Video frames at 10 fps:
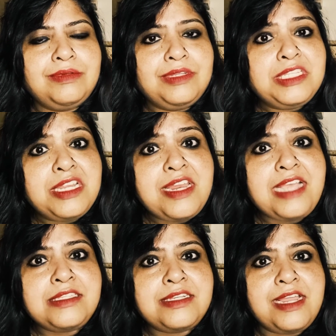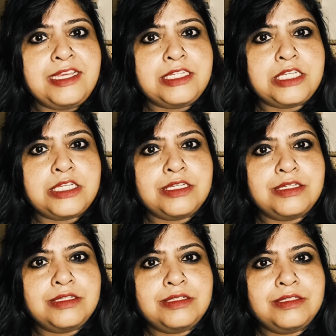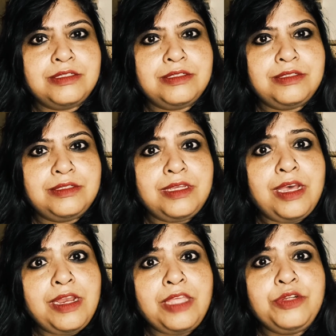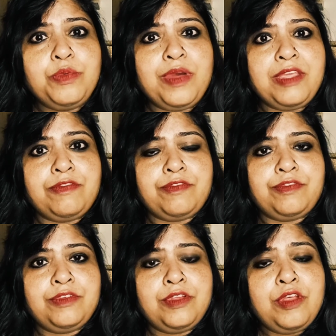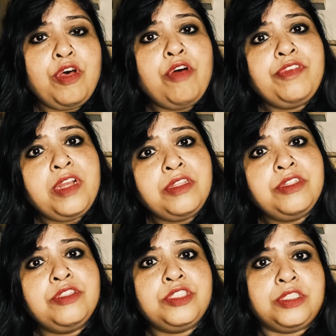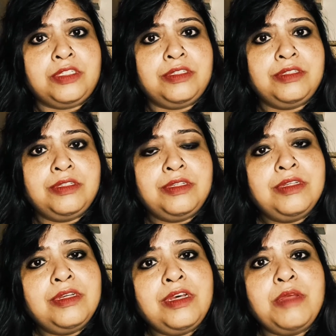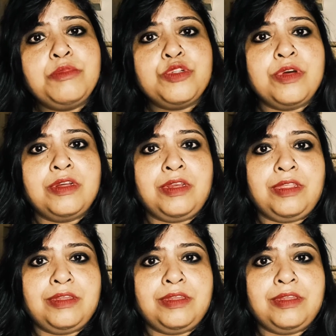The next night, another wife of another rishi comes to Agni.